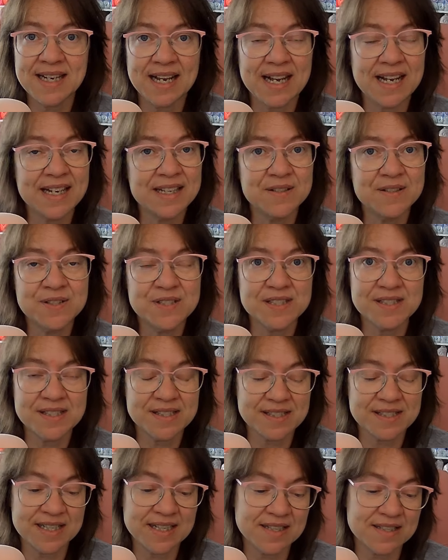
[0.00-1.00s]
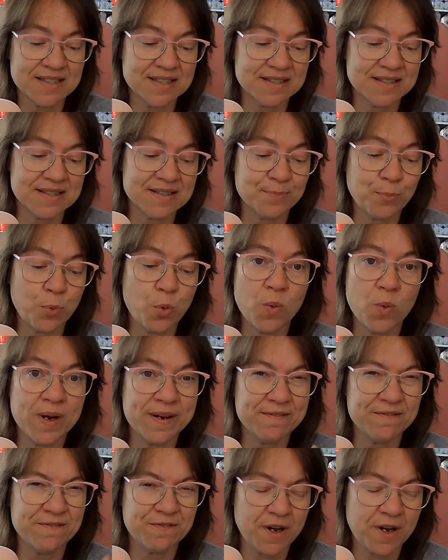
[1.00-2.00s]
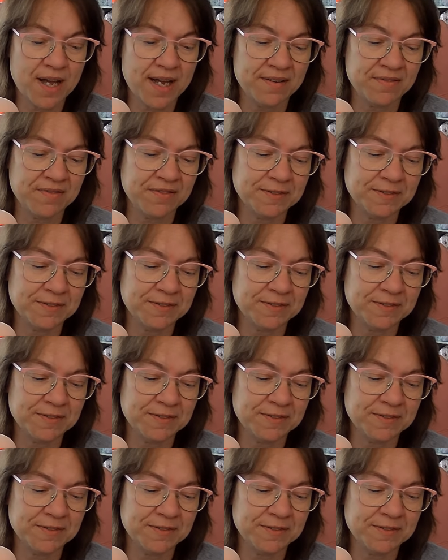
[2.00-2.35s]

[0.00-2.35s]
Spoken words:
I used a 6.5.